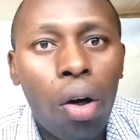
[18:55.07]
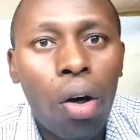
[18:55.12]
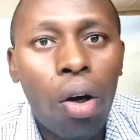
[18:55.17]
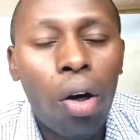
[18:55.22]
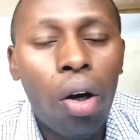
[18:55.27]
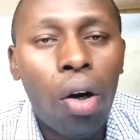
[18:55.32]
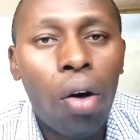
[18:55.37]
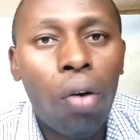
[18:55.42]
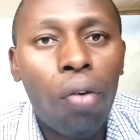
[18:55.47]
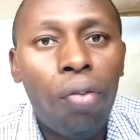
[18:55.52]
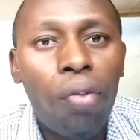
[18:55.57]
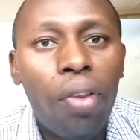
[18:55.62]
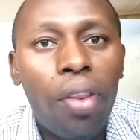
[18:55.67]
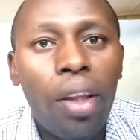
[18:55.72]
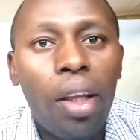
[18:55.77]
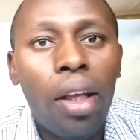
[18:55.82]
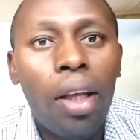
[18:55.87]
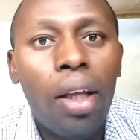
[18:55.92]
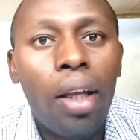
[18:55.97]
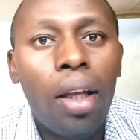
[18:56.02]
of
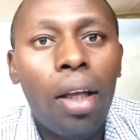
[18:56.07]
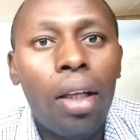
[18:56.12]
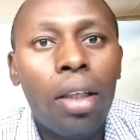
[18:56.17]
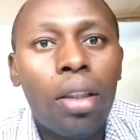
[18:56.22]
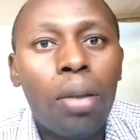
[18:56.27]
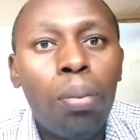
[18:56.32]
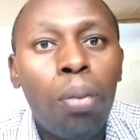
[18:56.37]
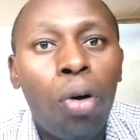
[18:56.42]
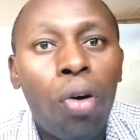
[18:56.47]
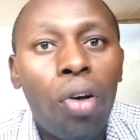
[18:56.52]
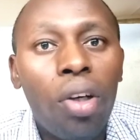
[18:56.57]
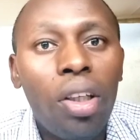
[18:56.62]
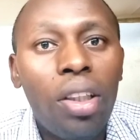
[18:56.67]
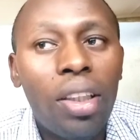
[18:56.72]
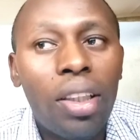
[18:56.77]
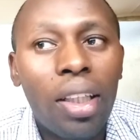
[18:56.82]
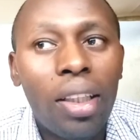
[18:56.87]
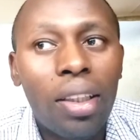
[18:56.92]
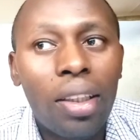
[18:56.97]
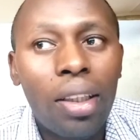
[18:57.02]
the small
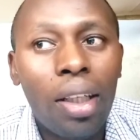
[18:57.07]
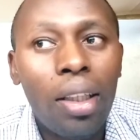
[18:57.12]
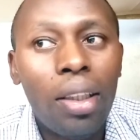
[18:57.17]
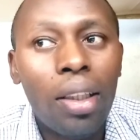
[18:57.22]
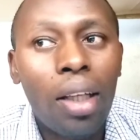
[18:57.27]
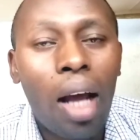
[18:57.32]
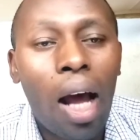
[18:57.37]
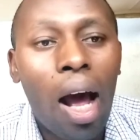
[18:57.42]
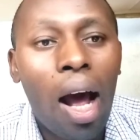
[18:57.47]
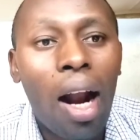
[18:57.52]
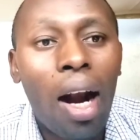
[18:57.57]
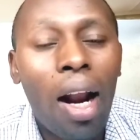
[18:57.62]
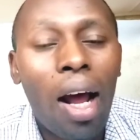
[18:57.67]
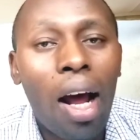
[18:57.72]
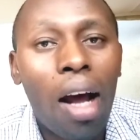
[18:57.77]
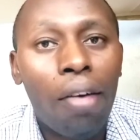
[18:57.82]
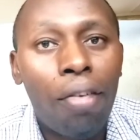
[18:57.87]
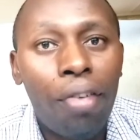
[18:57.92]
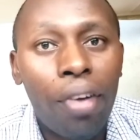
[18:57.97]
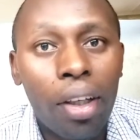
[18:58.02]
intestine are
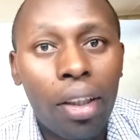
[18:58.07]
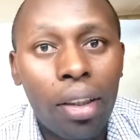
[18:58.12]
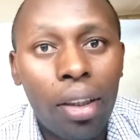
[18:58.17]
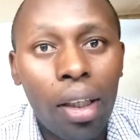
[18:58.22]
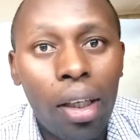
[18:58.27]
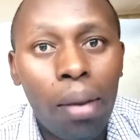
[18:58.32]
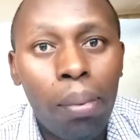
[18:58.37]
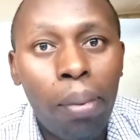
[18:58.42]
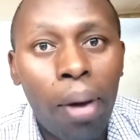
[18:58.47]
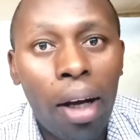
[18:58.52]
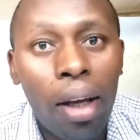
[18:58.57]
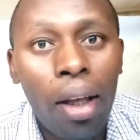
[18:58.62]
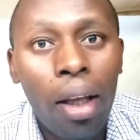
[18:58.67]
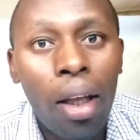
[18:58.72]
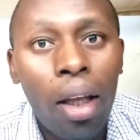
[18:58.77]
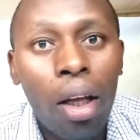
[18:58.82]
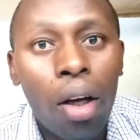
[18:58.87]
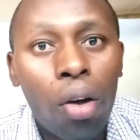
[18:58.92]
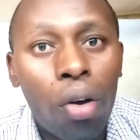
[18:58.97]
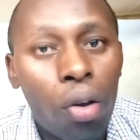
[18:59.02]
affected by
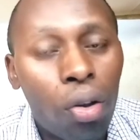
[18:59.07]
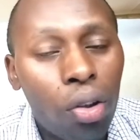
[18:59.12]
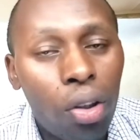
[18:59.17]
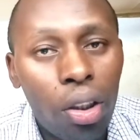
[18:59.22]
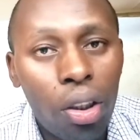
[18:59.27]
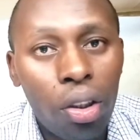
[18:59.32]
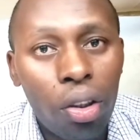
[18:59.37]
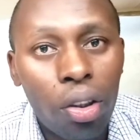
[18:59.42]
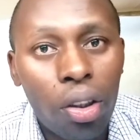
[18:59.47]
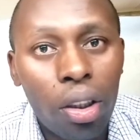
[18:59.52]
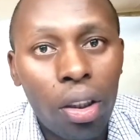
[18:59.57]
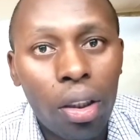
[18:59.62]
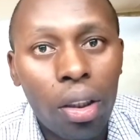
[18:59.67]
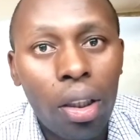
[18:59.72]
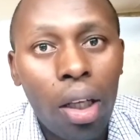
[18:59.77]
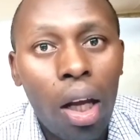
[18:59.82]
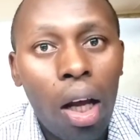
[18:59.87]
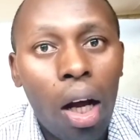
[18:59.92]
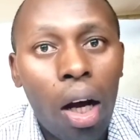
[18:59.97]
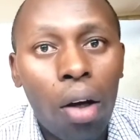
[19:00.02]
coccidiosis.
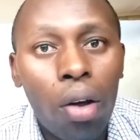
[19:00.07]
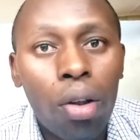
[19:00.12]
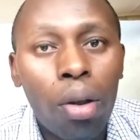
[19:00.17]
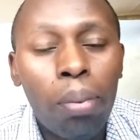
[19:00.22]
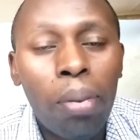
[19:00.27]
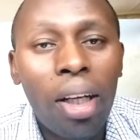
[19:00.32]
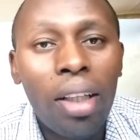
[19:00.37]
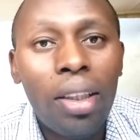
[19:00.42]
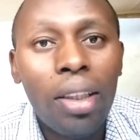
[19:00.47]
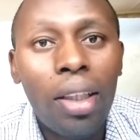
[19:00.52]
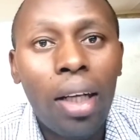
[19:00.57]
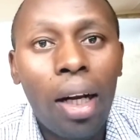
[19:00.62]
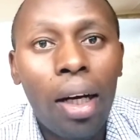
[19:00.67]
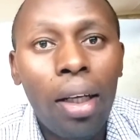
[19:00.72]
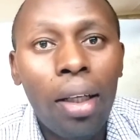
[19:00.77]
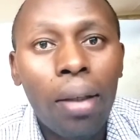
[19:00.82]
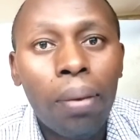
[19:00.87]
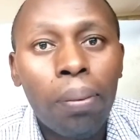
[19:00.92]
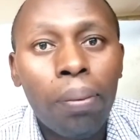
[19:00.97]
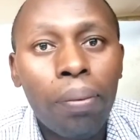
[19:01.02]
Automatically,